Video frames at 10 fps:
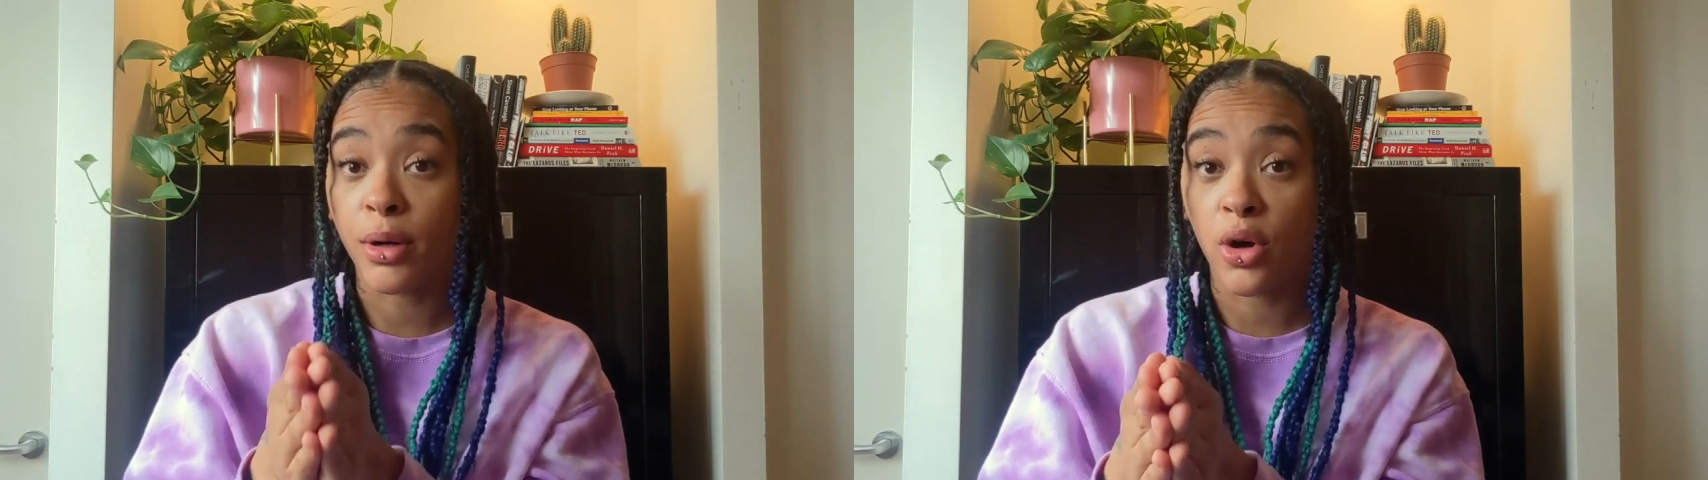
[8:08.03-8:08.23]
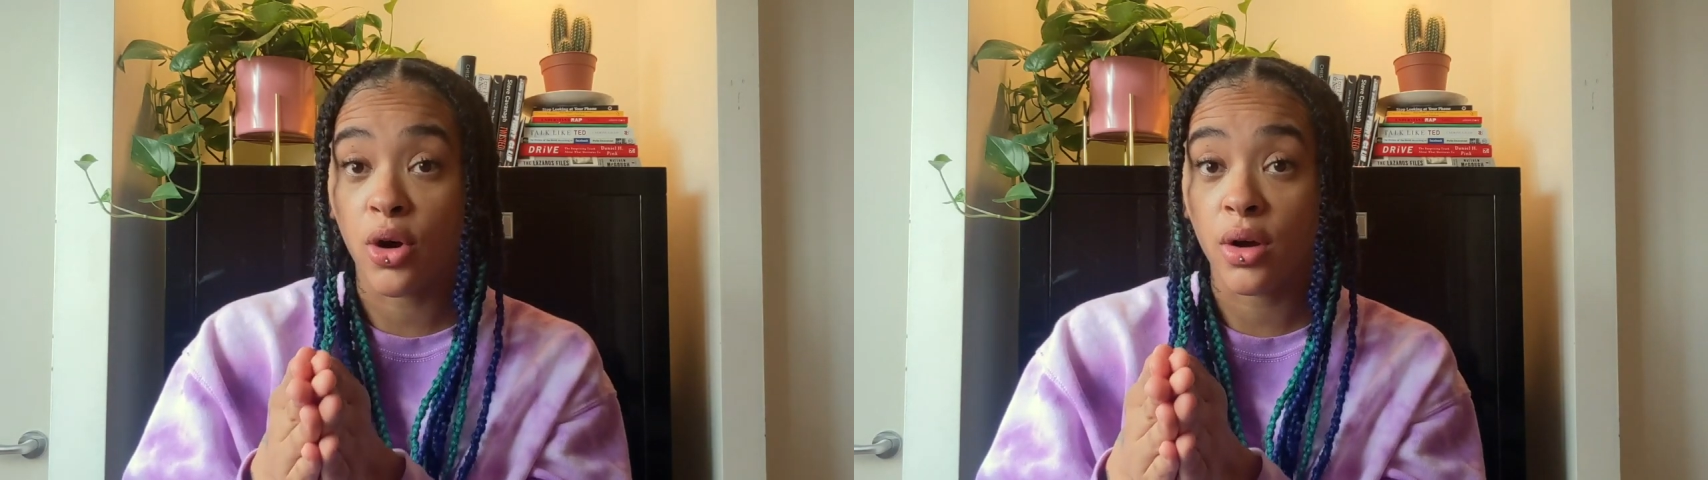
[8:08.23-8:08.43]

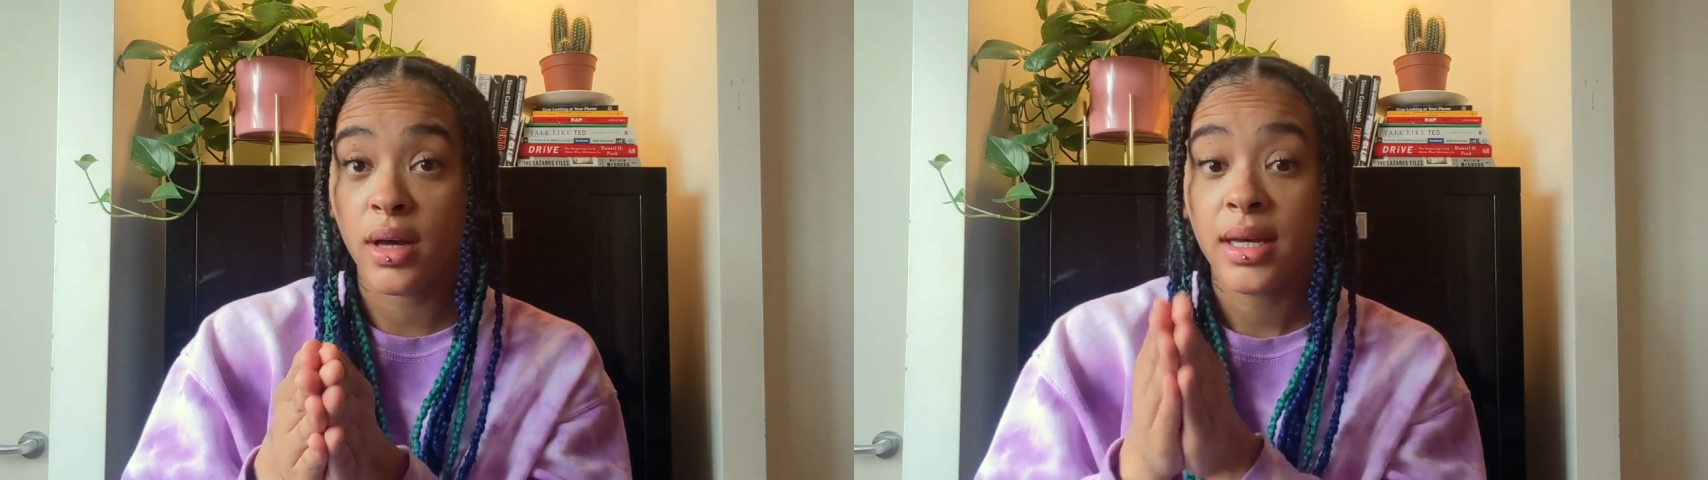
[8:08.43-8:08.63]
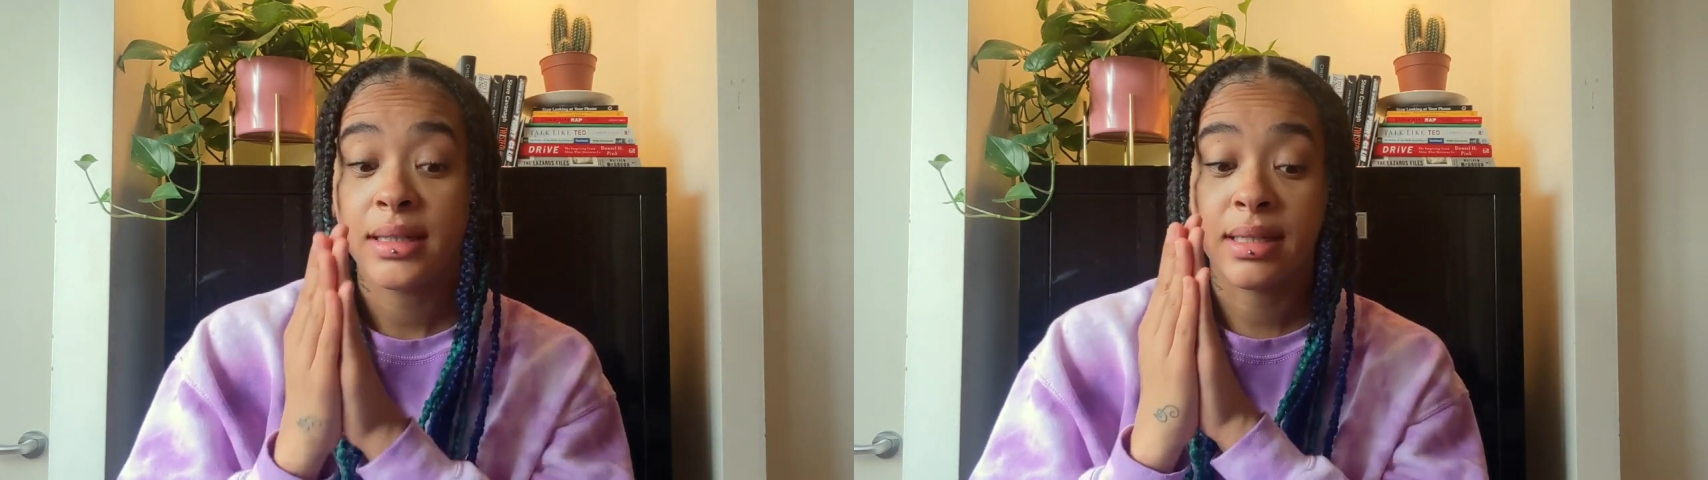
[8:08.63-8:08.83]

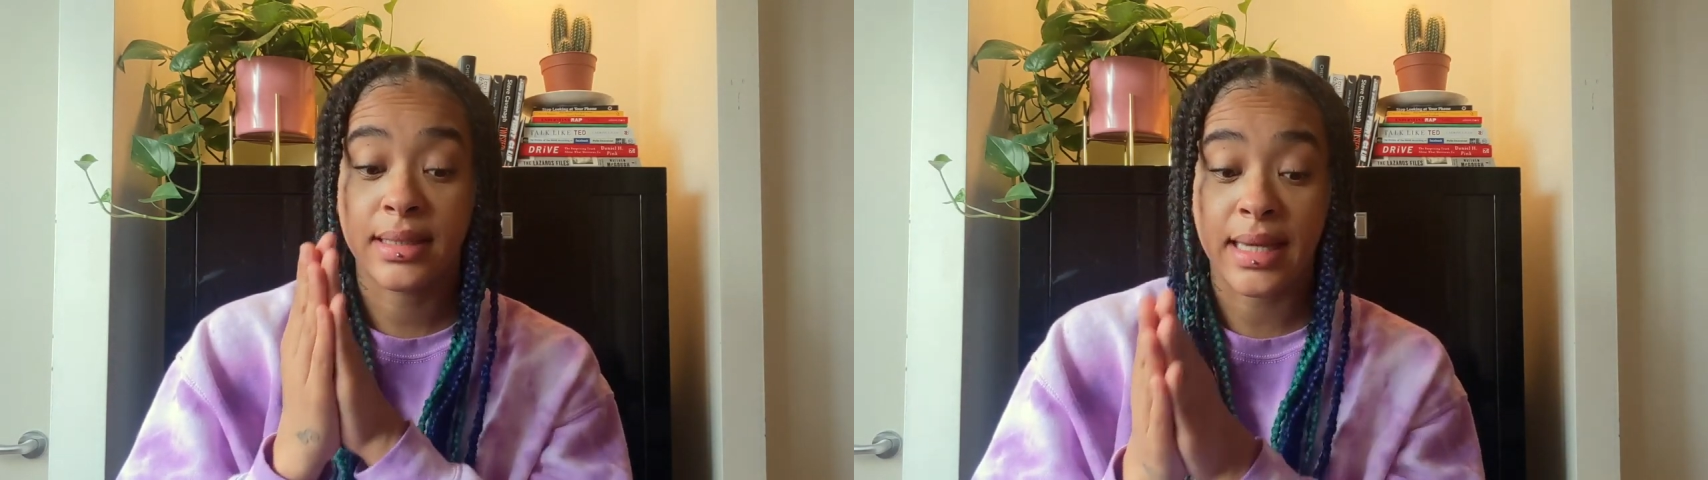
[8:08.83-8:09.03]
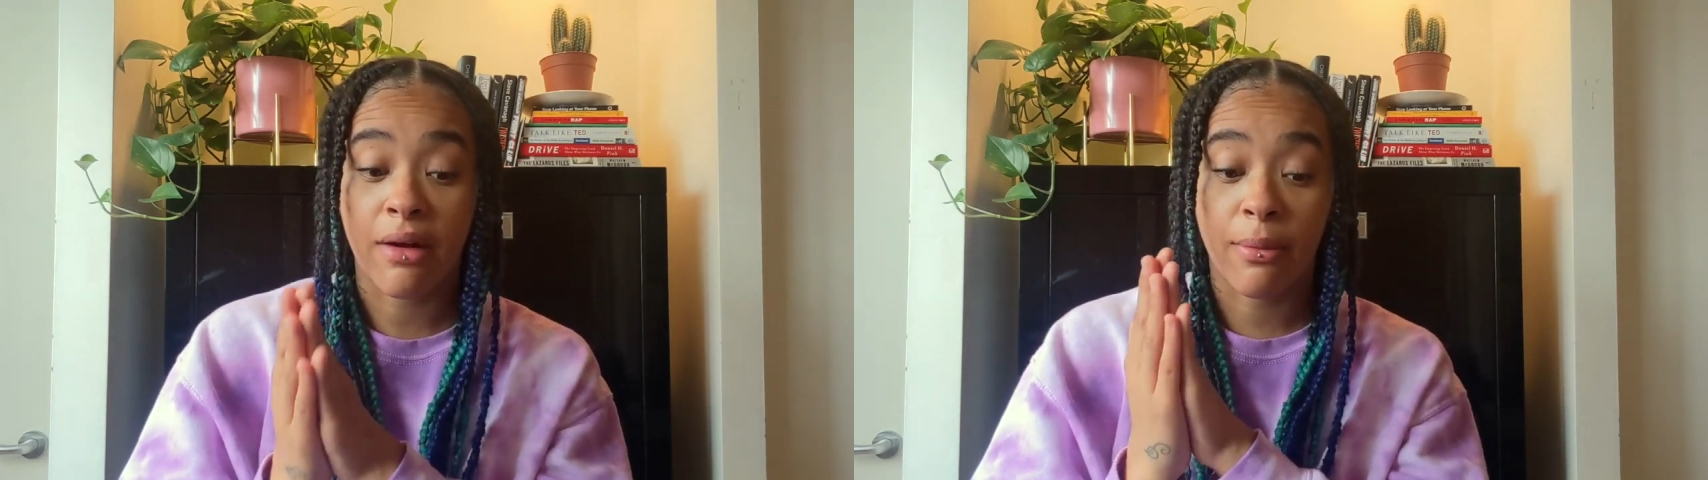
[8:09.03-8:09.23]
belong to
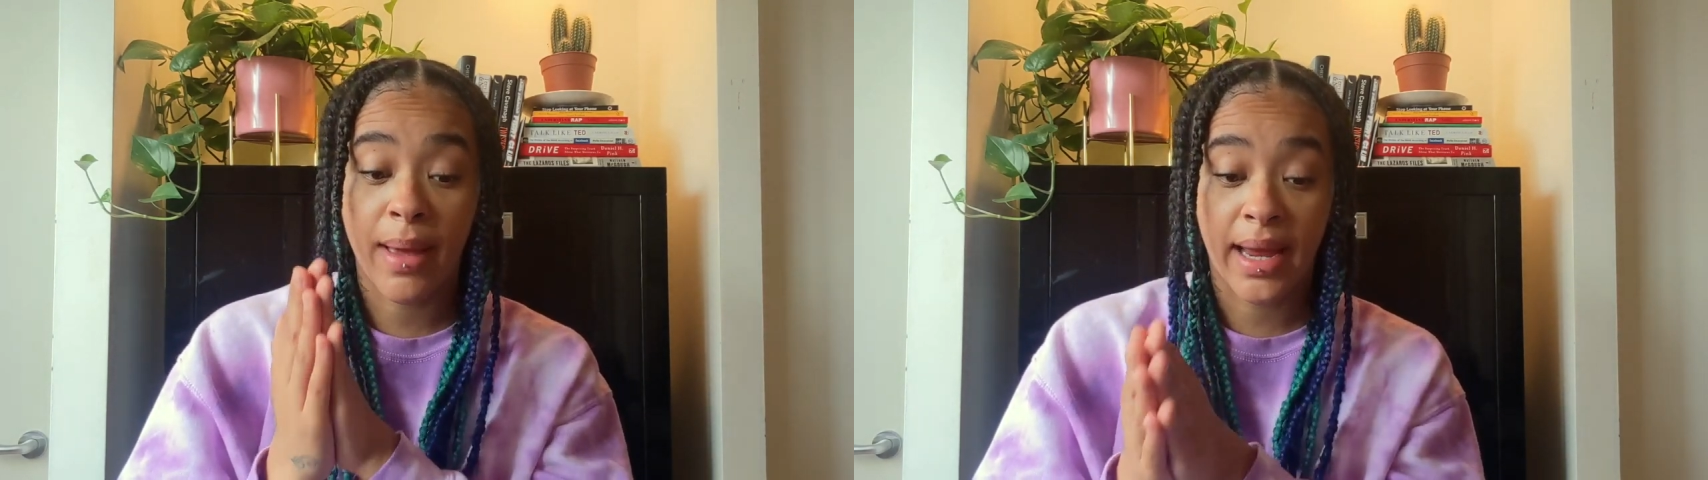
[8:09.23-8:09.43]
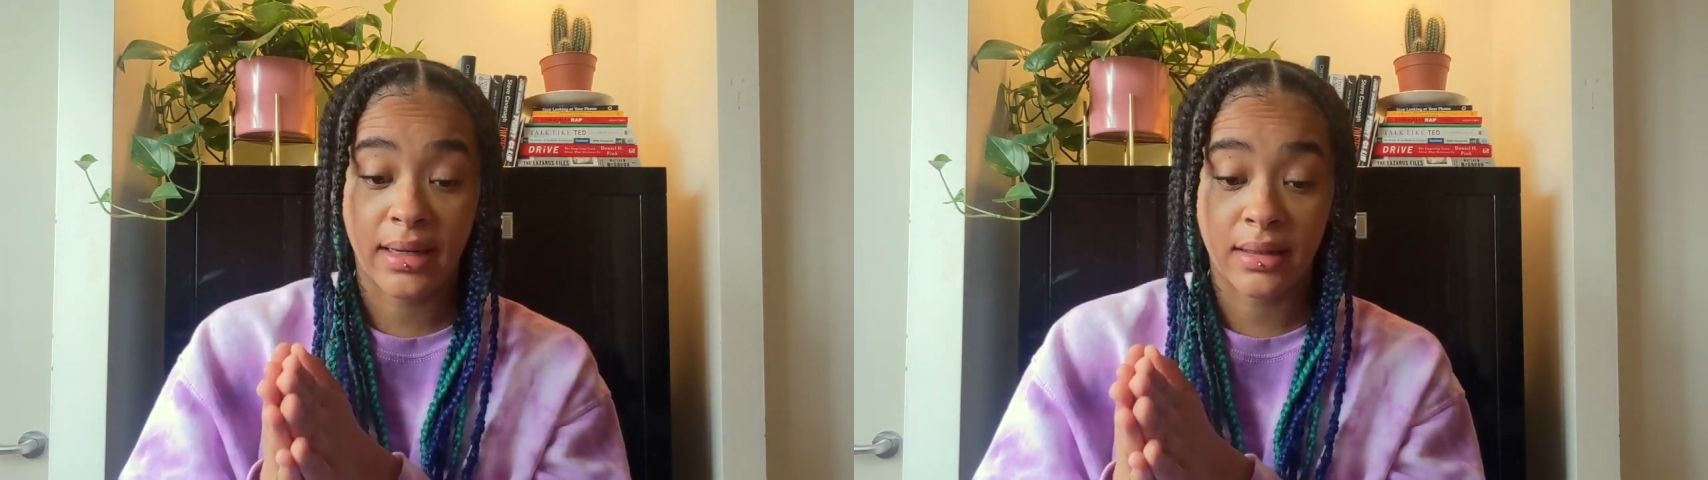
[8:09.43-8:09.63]
Sarah
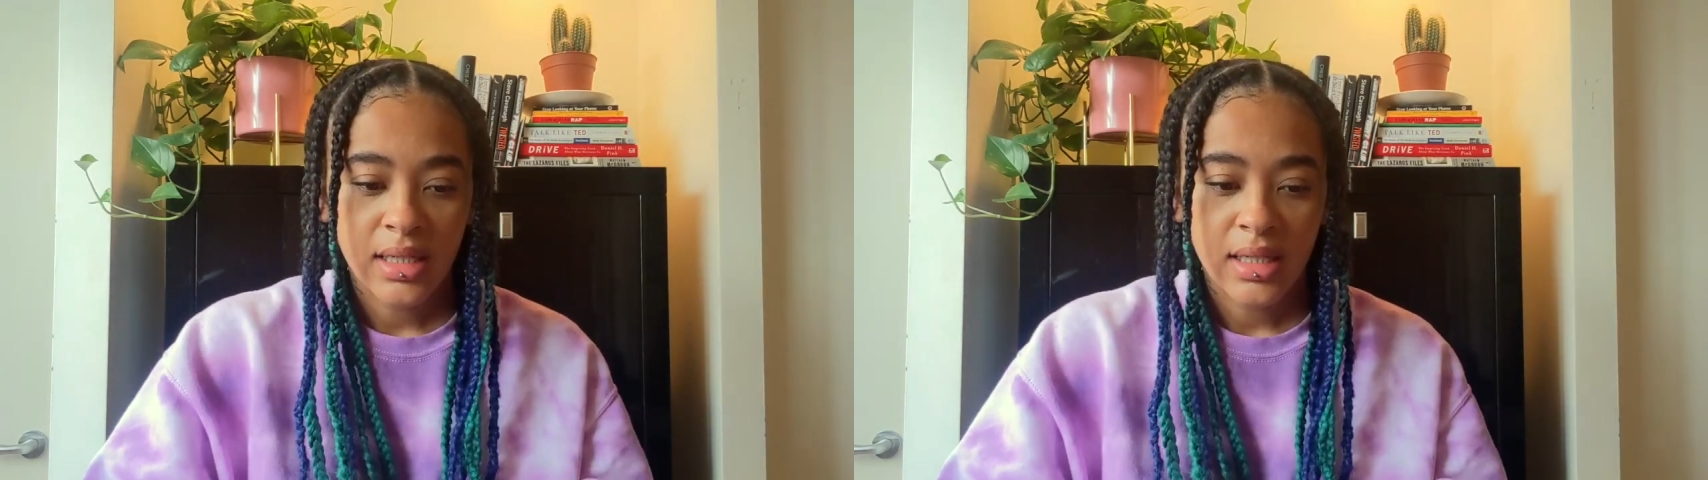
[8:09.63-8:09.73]
Payne.